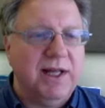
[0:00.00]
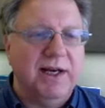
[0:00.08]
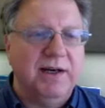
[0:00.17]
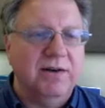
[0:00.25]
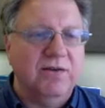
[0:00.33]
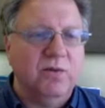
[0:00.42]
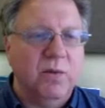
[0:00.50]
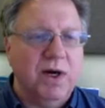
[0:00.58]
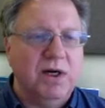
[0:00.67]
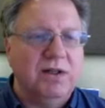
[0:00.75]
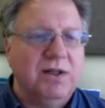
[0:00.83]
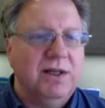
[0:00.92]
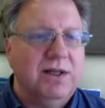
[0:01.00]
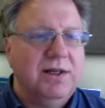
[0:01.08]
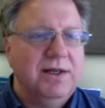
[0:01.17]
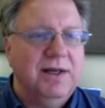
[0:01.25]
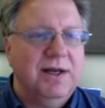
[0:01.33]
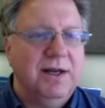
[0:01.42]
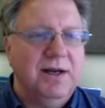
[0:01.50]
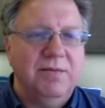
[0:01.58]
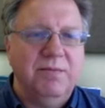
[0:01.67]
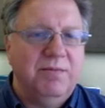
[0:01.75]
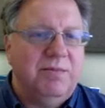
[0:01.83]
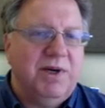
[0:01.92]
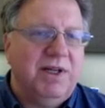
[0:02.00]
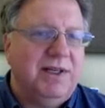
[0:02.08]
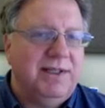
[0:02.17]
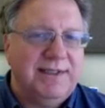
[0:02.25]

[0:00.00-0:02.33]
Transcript: that in as well. But